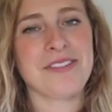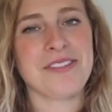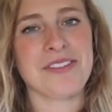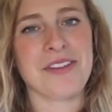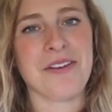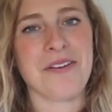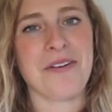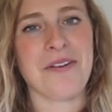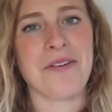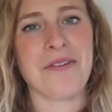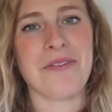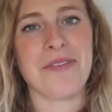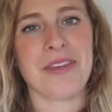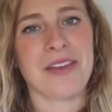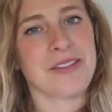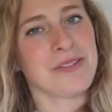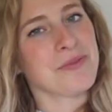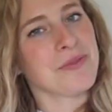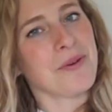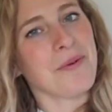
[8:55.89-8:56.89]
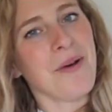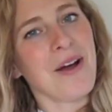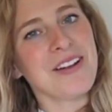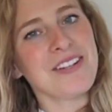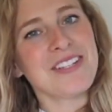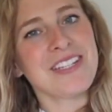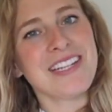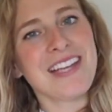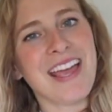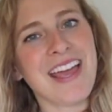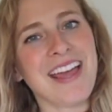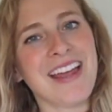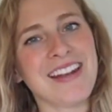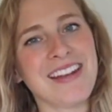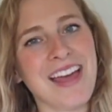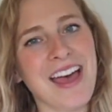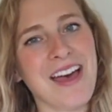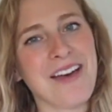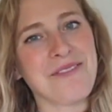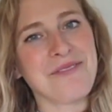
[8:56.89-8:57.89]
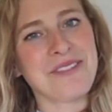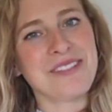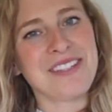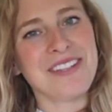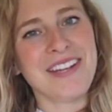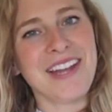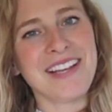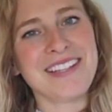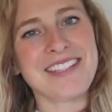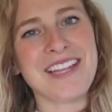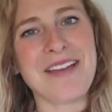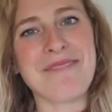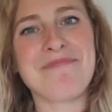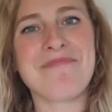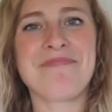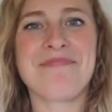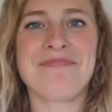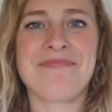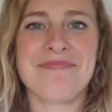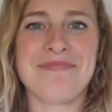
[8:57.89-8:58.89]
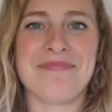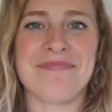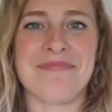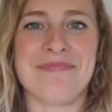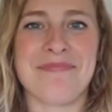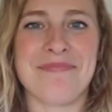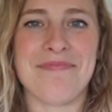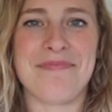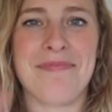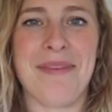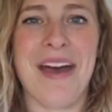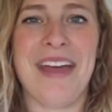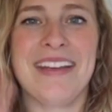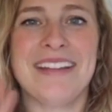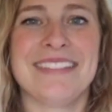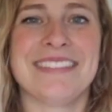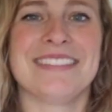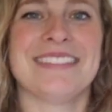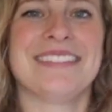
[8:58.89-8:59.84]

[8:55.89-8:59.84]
So thanks for watching, and I will see you next time. Bye.